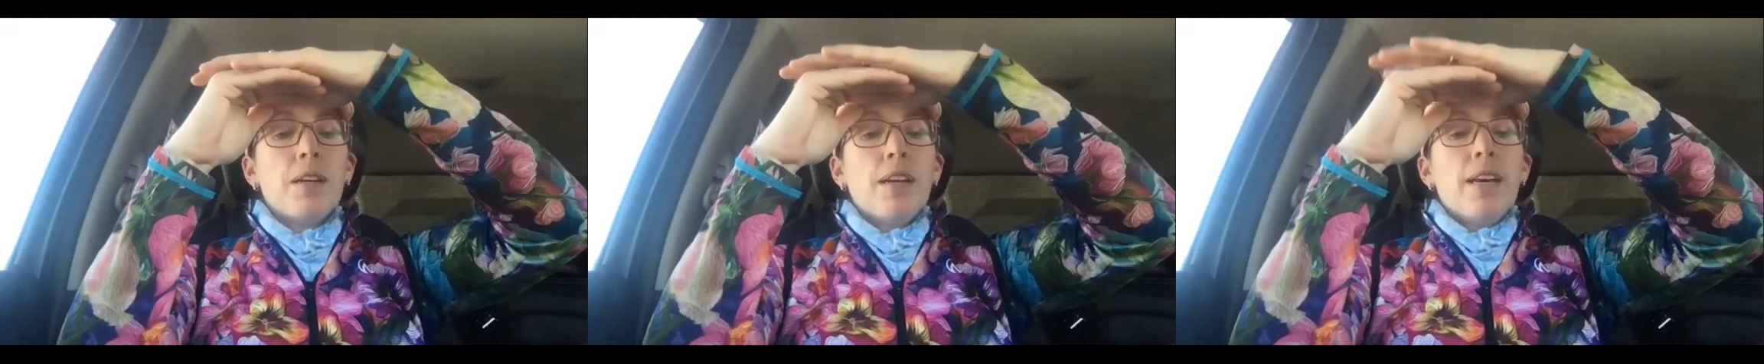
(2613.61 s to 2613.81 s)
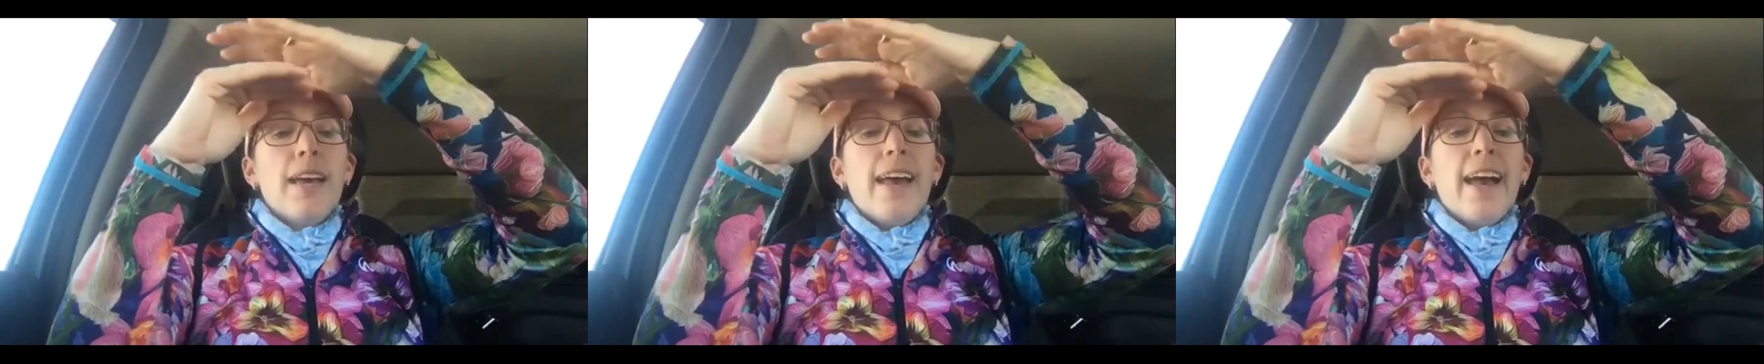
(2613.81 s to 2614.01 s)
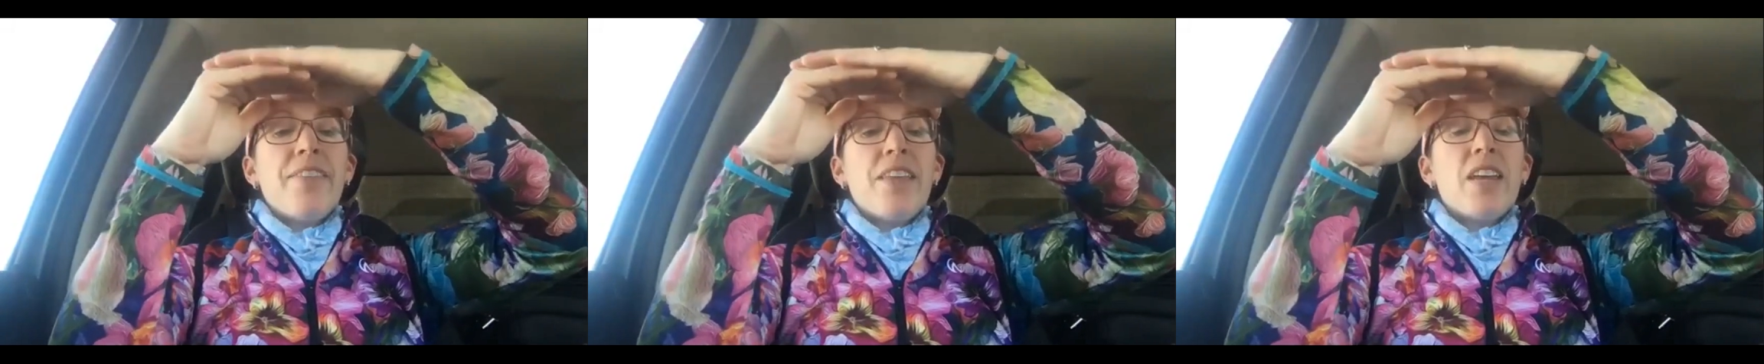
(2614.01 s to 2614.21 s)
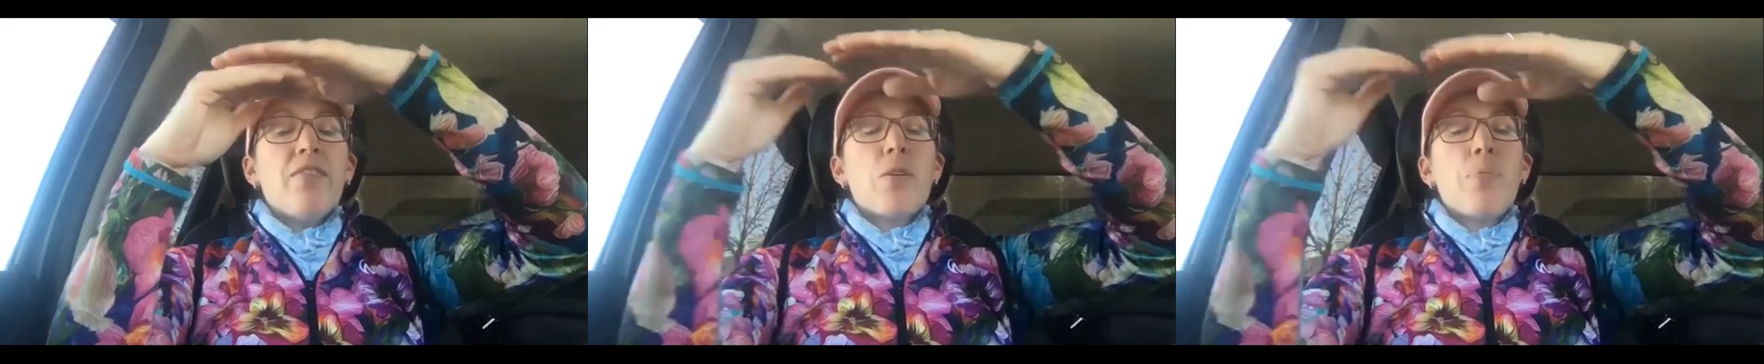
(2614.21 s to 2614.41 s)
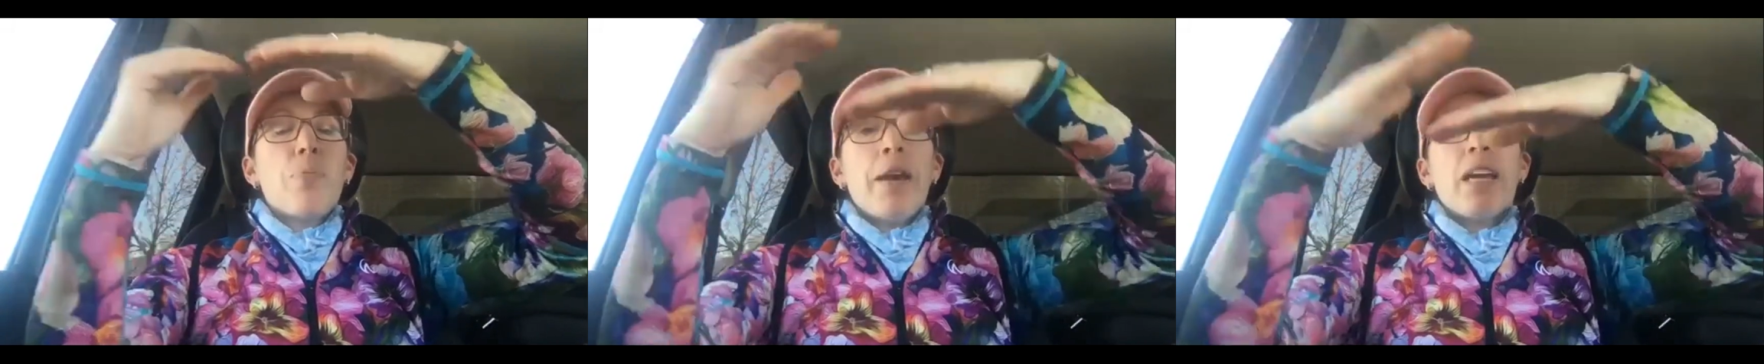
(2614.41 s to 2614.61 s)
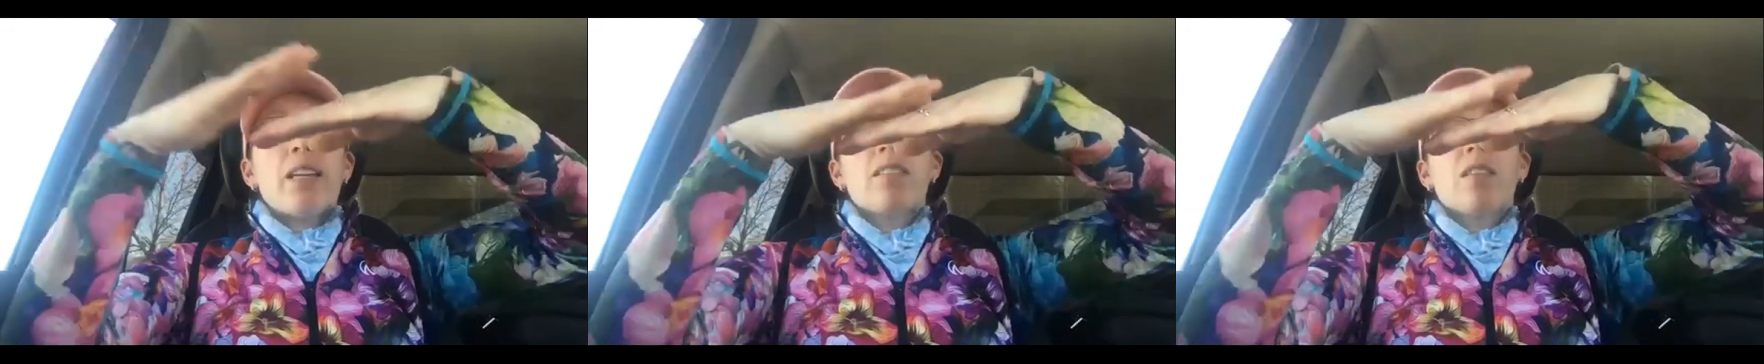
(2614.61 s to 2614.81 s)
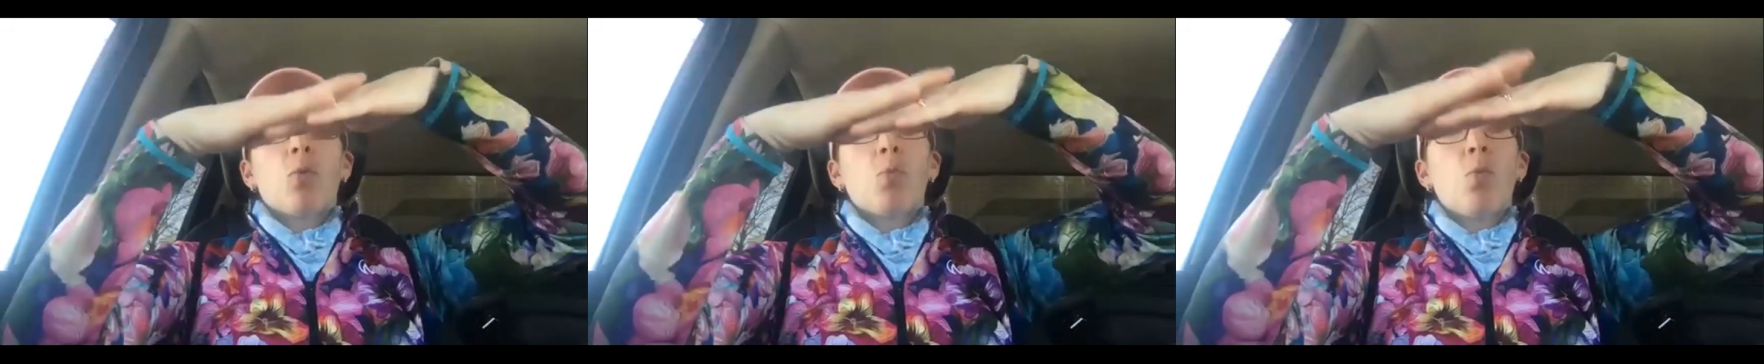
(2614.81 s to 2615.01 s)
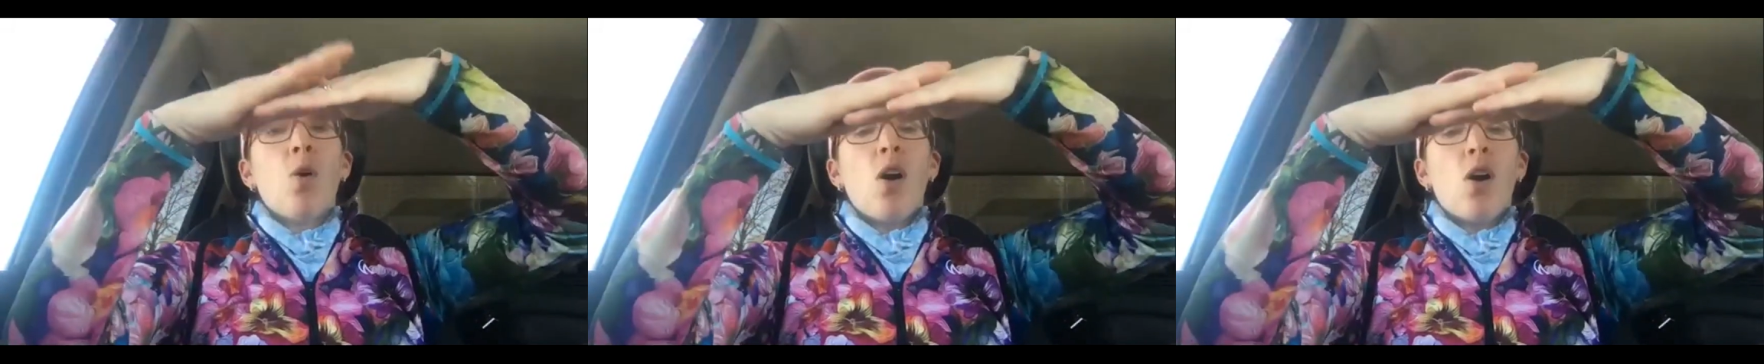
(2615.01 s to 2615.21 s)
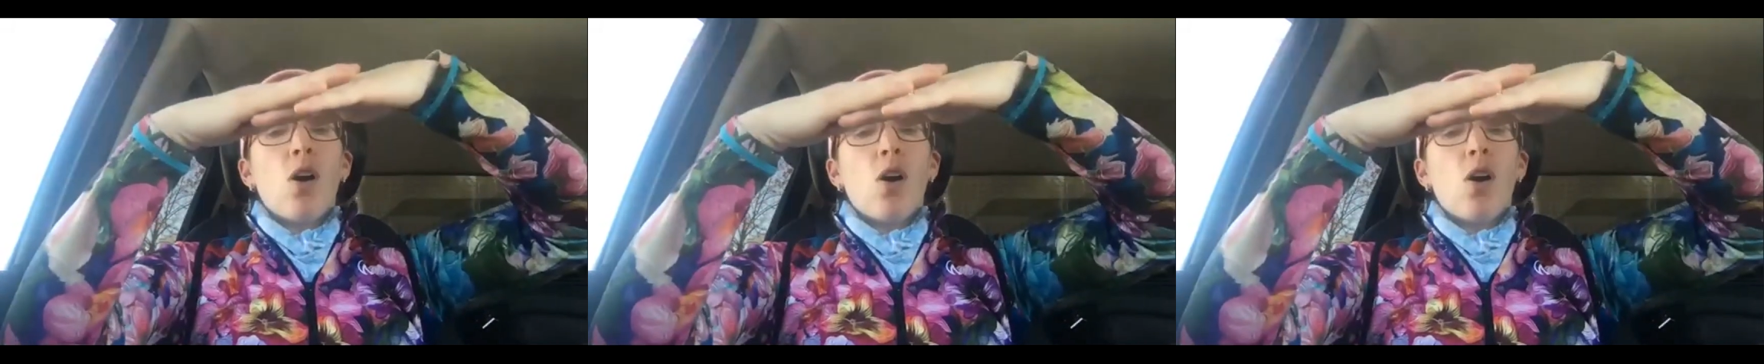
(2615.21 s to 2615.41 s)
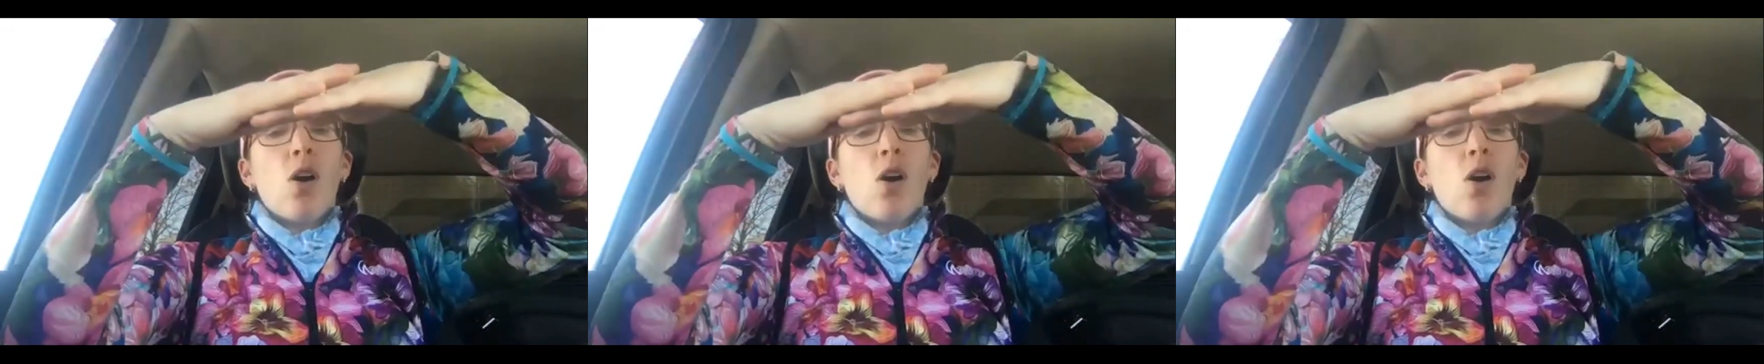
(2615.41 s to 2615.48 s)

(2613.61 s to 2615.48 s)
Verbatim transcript: Got it. And then if the pain is in the wall,